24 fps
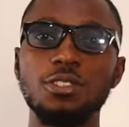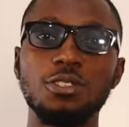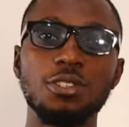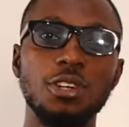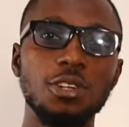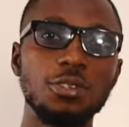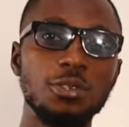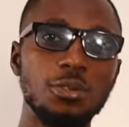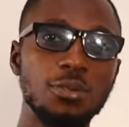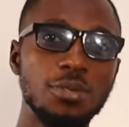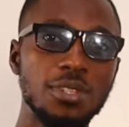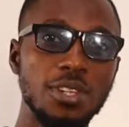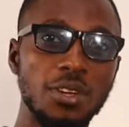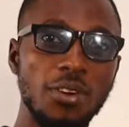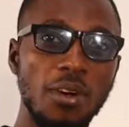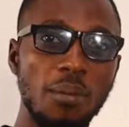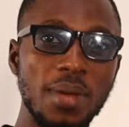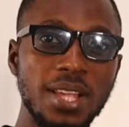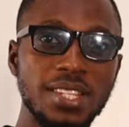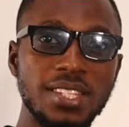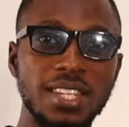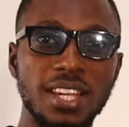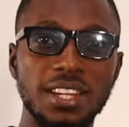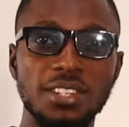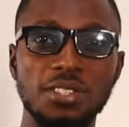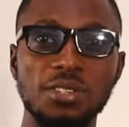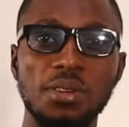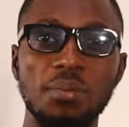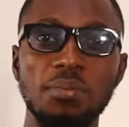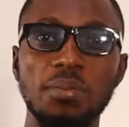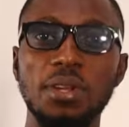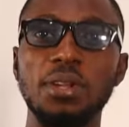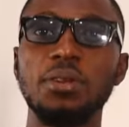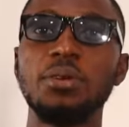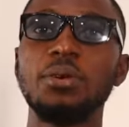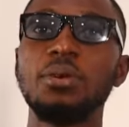Just use the comment
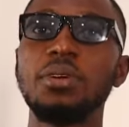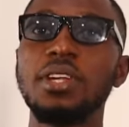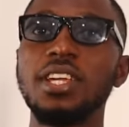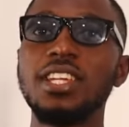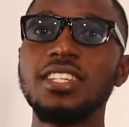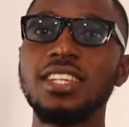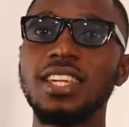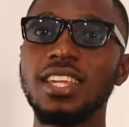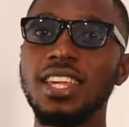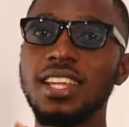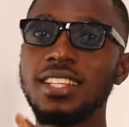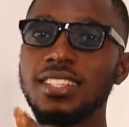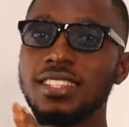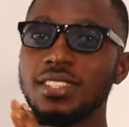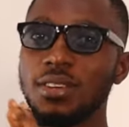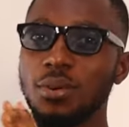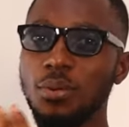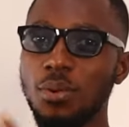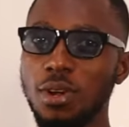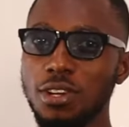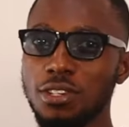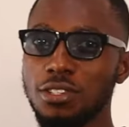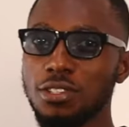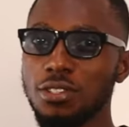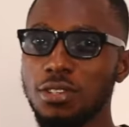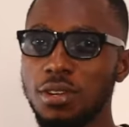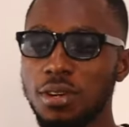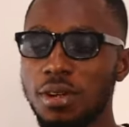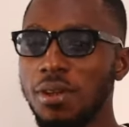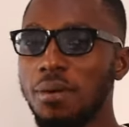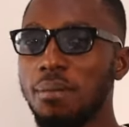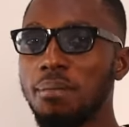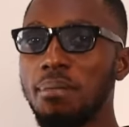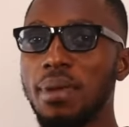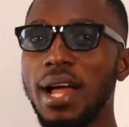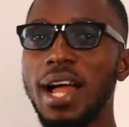section below, indicate the question
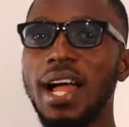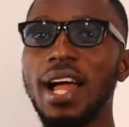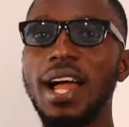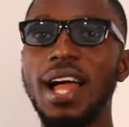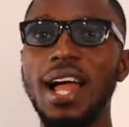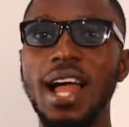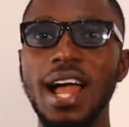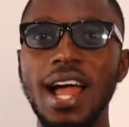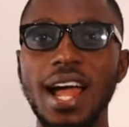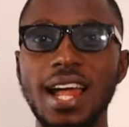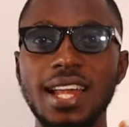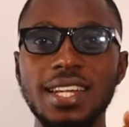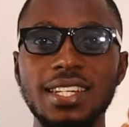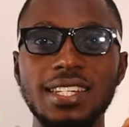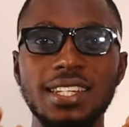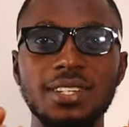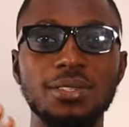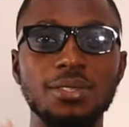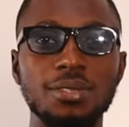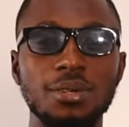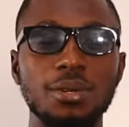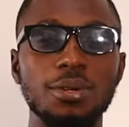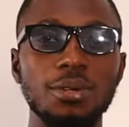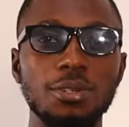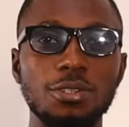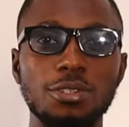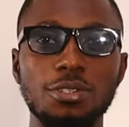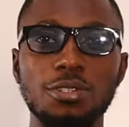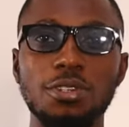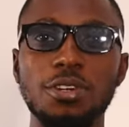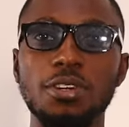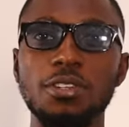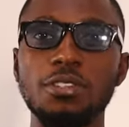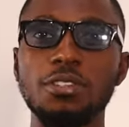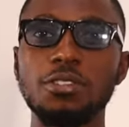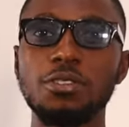number and the
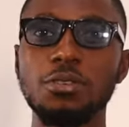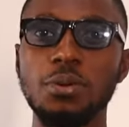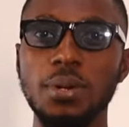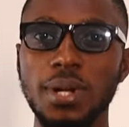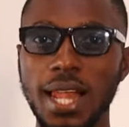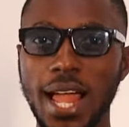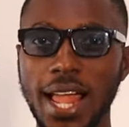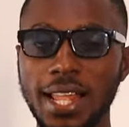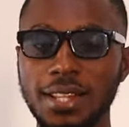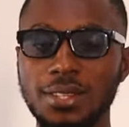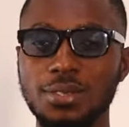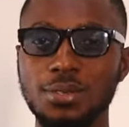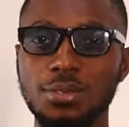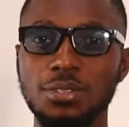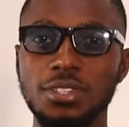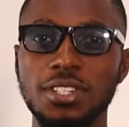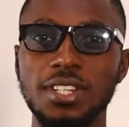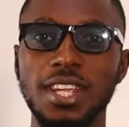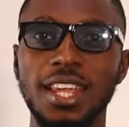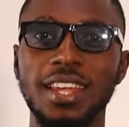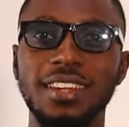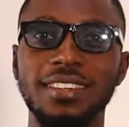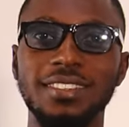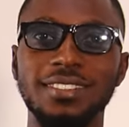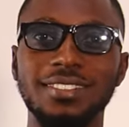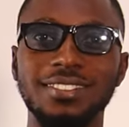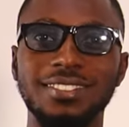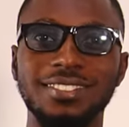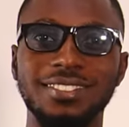solution you like to share.